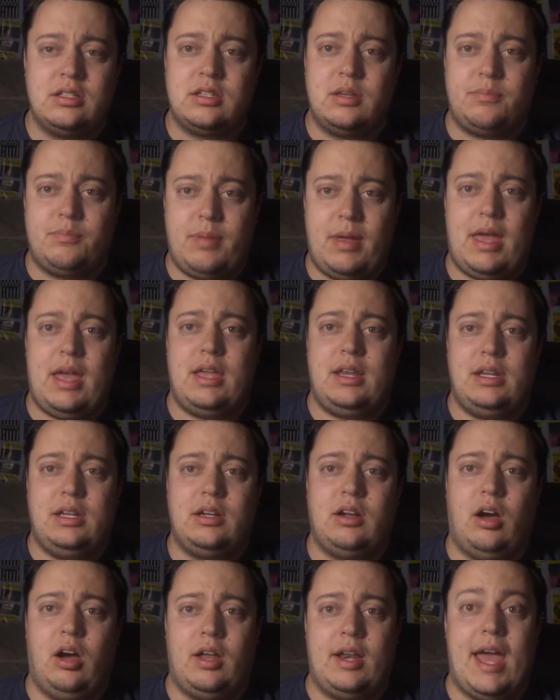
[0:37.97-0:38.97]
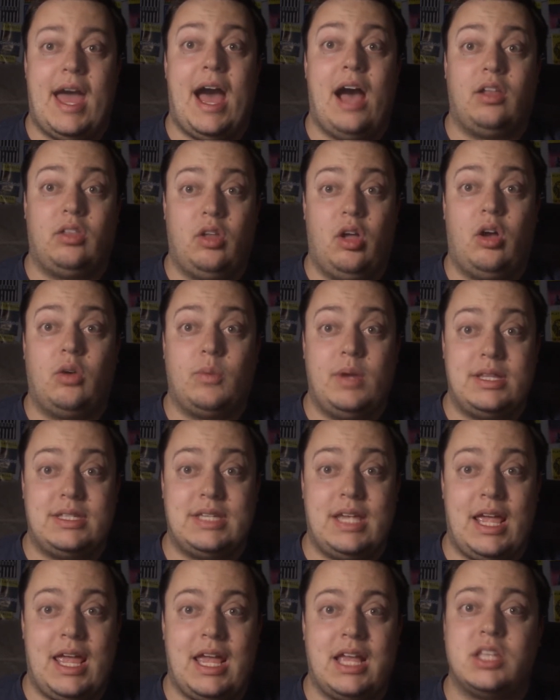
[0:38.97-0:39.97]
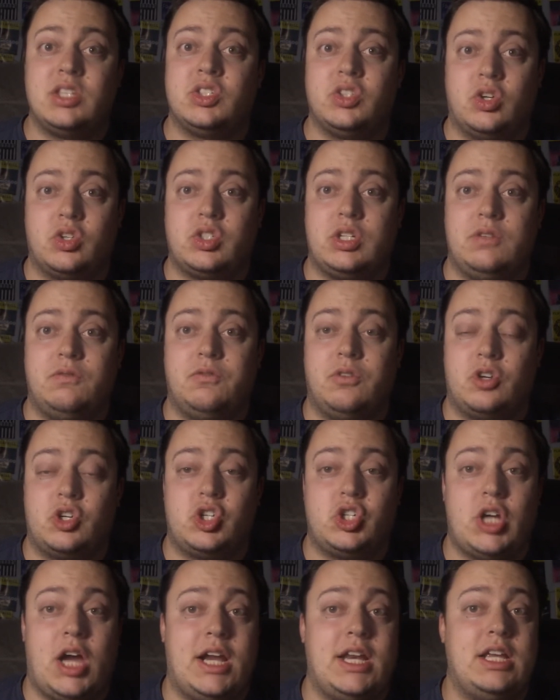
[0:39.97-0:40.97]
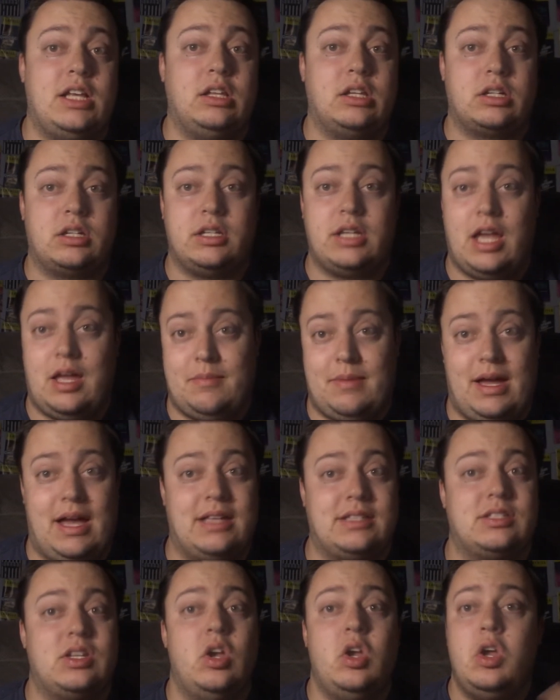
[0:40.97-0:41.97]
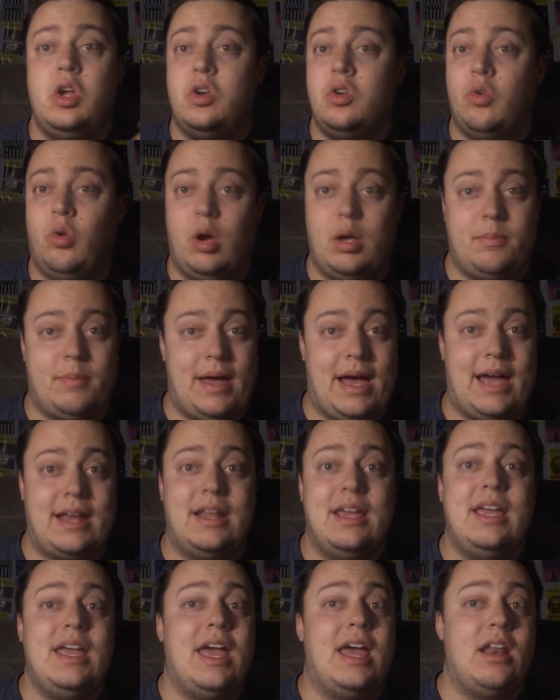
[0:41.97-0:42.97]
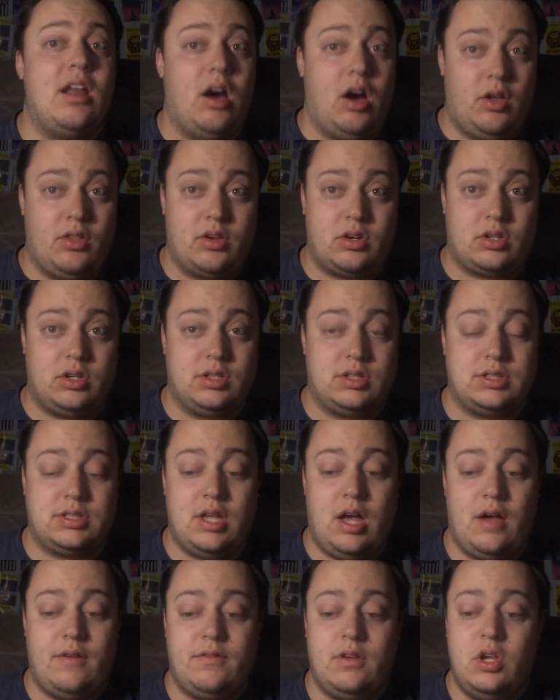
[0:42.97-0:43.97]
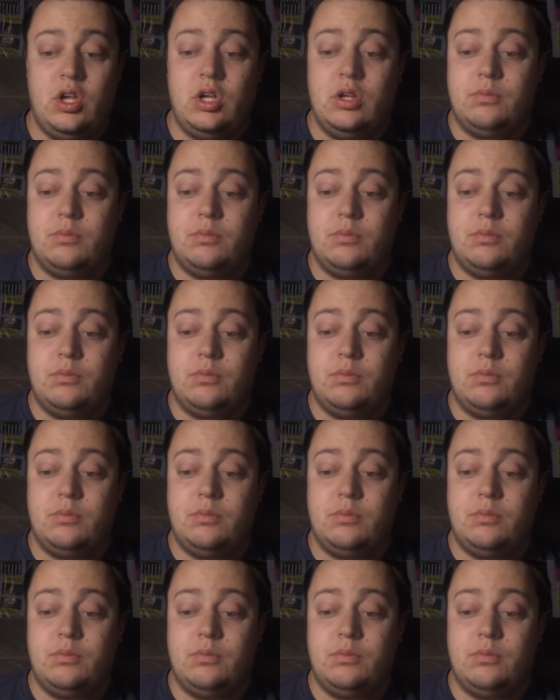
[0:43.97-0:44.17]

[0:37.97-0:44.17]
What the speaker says: depending on how long we take searching for Shiny Glaring Yamask, Noibat, and other good stuff.